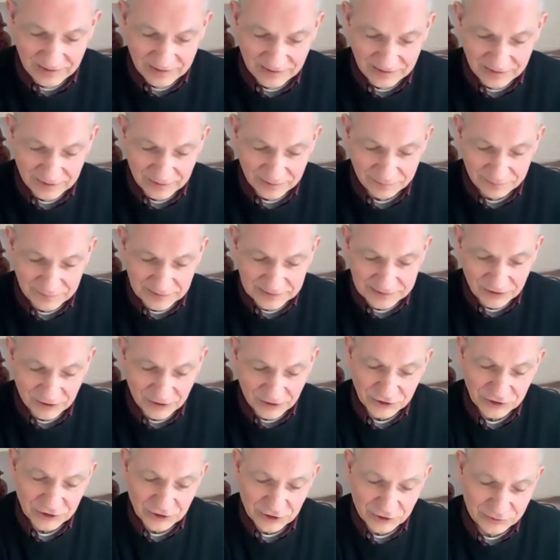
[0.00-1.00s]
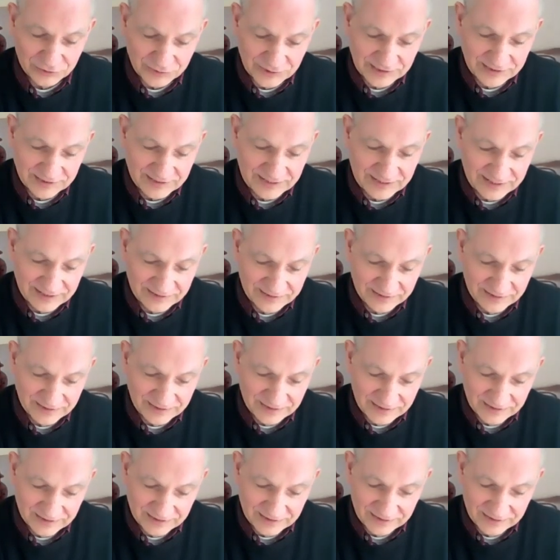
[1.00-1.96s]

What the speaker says: but also it can